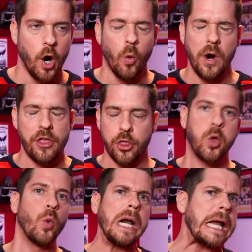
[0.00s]

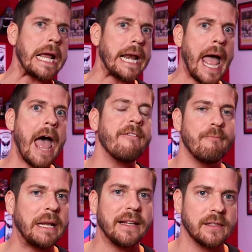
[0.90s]
with 3.5
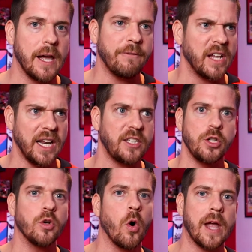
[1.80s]
minutes left in a
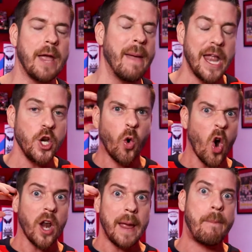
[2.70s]
2-goal game and you
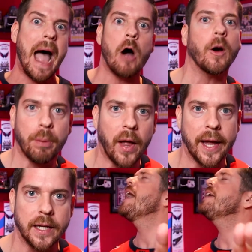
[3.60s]
are on a power
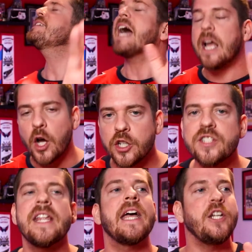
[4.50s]
play? Yes, I
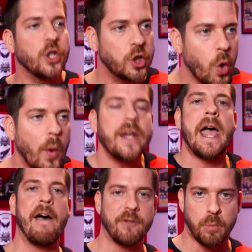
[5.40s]
understand you're going to
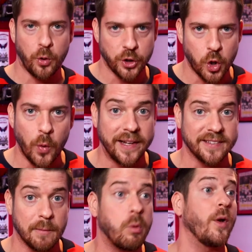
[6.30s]
have to pull your goalie at
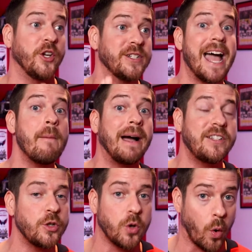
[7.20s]
some point. You're down by
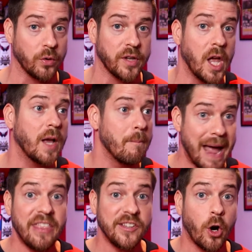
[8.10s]
2 goals.
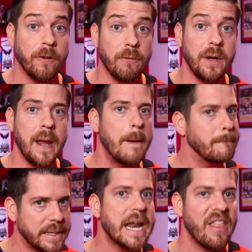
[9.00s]
Math is hard for me,
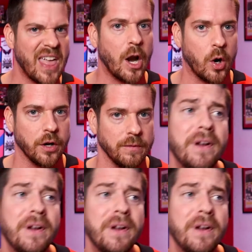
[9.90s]
but not that hard.